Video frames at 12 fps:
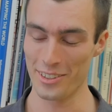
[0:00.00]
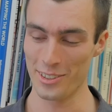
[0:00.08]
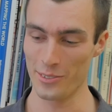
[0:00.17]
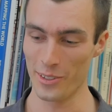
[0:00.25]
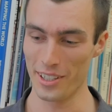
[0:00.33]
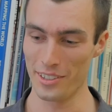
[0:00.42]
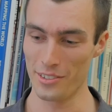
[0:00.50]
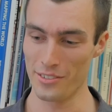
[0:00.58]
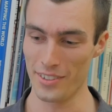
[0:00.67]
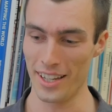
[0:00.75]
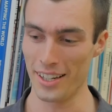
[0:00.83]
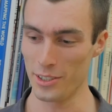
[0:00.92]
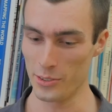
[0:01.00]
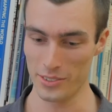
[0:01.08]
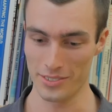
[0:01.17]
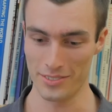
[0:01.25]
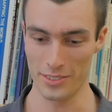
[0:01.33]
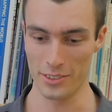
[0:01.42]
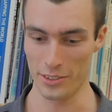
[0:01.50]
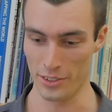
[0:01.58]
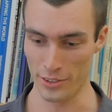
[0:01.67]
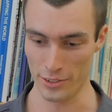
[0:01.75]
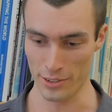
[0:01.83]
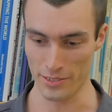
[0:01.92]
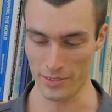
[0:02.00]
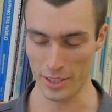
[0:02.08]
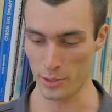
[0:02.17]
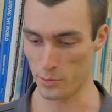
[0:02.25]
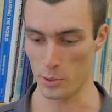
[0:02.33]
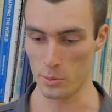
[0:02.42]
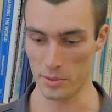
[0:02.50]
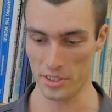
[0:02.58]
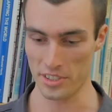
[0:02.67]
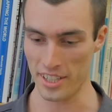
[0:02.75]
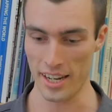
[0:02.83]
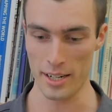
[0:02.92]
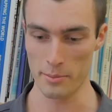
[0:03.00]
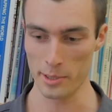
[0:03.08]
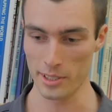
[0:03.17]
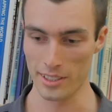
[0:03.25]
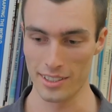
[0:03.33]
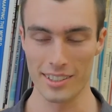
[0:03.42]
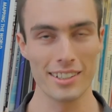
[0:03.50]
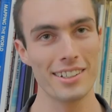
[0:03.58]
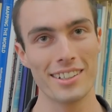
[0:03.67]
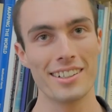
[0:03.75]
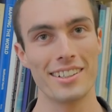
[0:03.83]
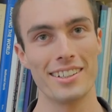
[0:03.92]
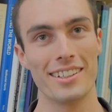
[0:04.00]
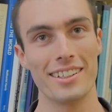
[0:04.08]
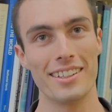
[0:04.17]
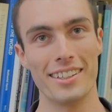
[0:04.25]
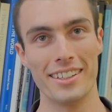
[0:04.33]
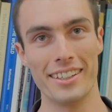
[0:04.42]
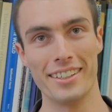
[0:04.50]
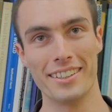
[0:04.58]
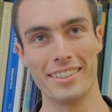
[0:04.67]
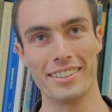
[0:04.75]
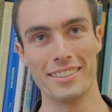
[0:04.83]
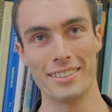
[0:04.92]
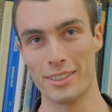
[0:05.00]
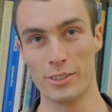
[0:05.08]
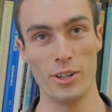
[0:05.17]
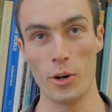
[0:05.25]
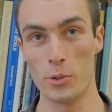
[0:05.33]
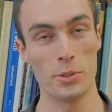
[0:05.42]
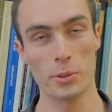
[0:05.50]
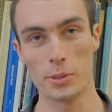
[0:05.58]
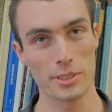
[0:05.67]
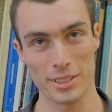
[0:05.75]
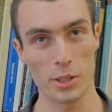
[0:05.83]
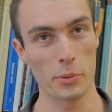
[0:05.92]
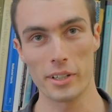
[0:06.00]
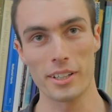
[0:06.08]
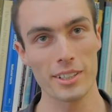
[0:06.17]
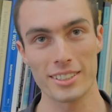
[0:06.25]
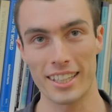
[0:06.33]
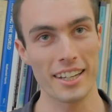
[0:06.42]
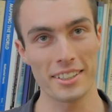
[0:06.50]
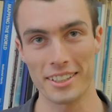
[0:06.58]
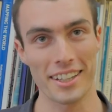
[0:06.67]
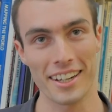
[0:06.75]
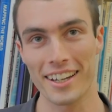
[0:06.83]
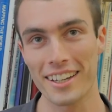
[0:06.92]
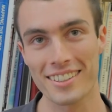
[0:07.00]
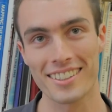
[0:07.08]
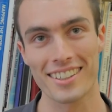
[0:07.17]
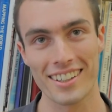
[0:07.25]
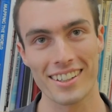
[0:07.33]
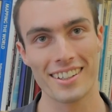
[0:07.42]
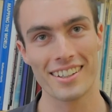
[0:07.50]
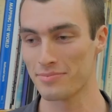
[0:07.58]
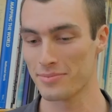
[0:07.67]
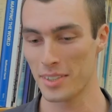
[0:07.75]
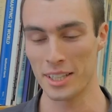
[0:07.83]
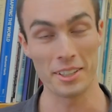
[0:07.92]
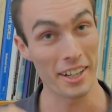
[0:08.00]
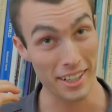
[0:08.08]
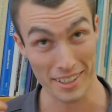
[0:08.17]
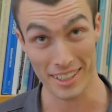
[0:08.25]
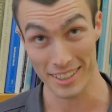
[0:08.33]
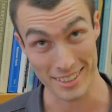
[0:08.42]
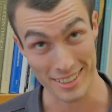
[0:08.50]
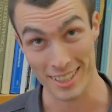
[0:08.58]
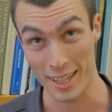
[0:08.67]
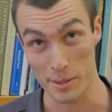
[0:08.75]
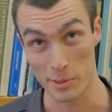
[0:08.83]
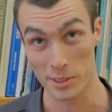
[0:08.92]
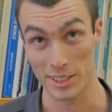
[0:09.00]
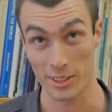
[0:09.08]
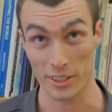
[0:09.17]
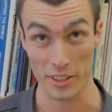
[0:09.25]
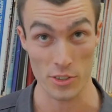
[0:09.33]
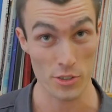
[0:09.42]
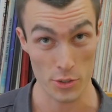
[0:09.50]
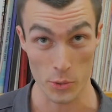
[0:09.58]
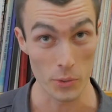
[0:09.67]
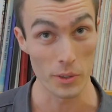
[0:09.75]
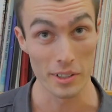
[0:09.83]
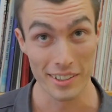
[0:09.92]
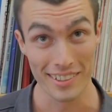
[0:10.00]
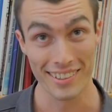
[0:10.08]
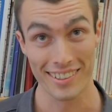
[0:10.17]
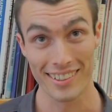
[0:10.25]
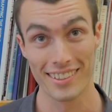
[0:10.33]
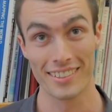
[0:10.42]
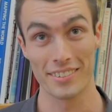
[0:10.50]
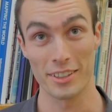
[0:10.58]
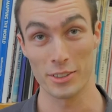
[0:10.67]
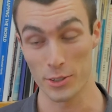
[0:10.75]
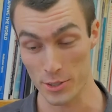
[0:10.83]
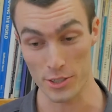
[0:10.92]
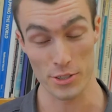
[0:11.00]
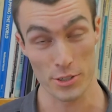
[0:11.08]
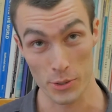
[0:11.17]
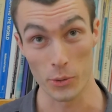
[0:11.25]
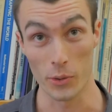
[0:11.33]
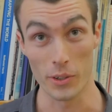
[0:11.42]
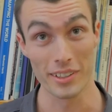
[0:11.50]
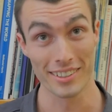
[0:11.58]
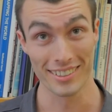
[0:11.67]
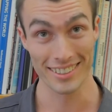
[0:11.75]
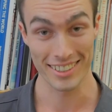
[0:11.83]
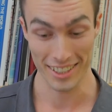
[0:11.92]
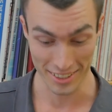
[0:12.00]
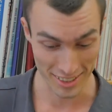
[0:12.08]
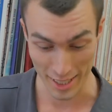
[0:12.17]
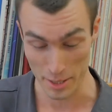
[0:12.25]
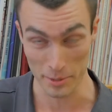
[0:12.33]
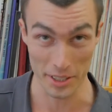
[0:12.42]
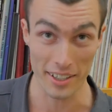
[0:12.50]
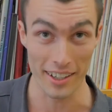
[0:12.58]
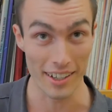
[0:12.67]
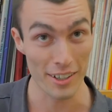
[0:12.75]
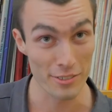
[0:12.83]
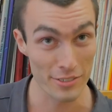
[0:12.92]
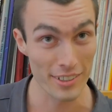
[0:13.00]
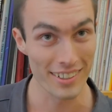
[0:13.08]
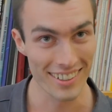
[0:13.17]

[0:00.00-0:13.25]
you heard the one of how do you, you're in a room with a table and no doors, no windows, how do you get out? Hit your hand against the table until it gets sore. Then use the saw to cut the table in half.